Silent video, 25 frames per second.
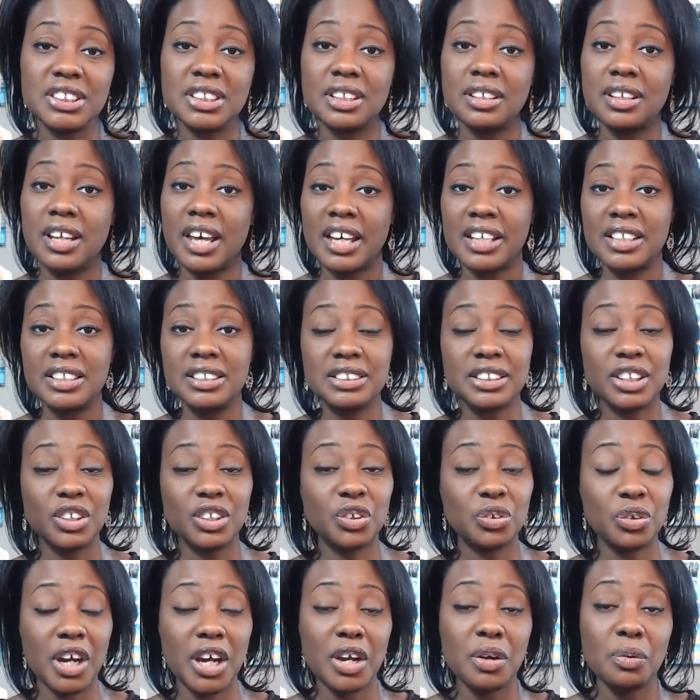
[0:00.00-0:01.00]
and that is a
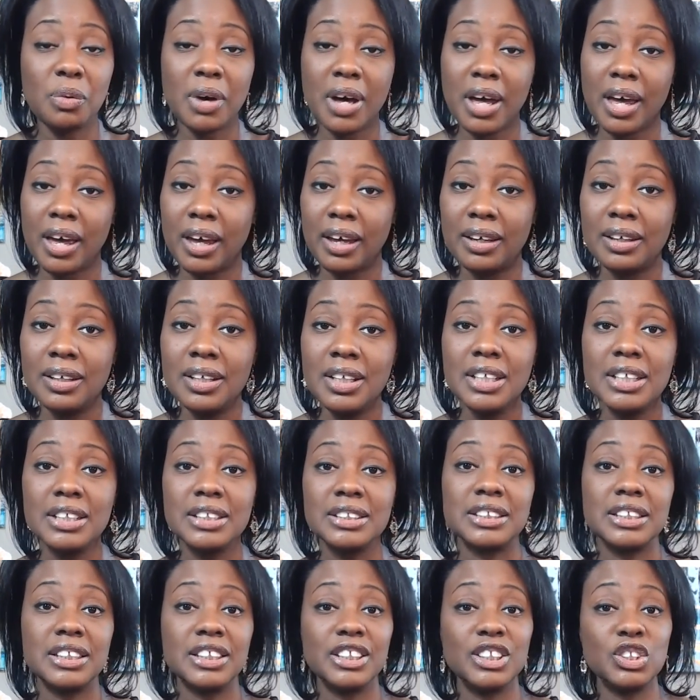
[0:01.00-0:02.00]
great way
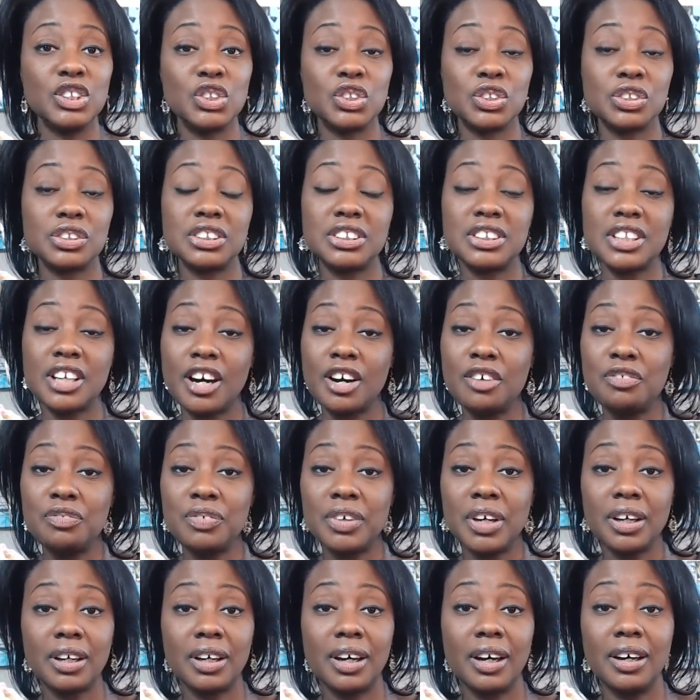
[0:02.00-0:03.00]
to get yourself
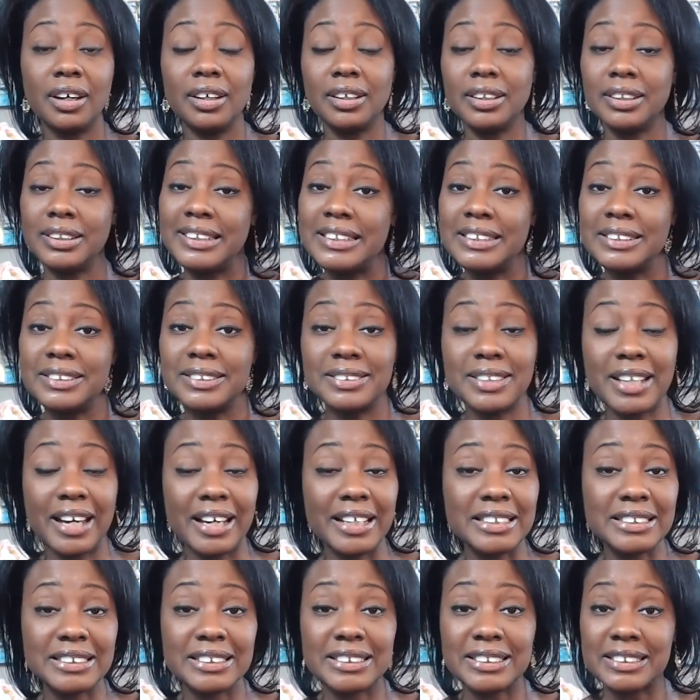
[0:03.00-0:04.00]
a good,
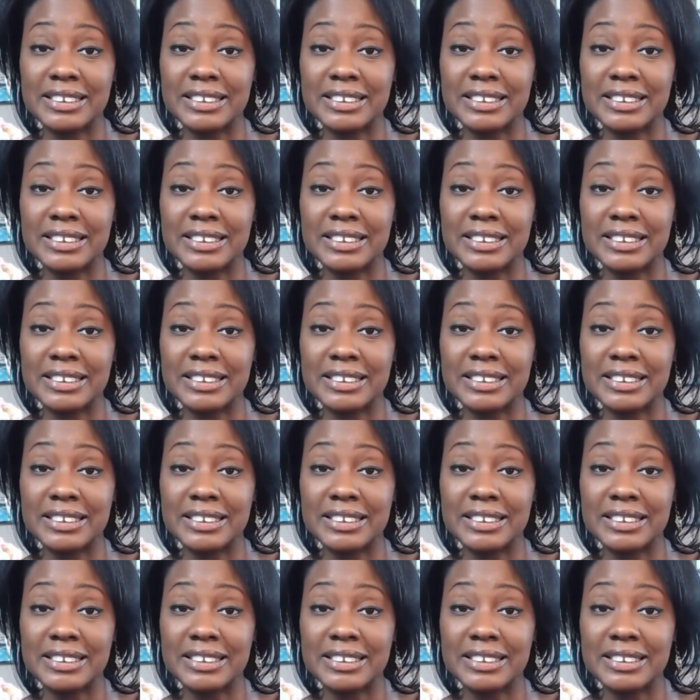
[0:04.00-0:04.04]
nice,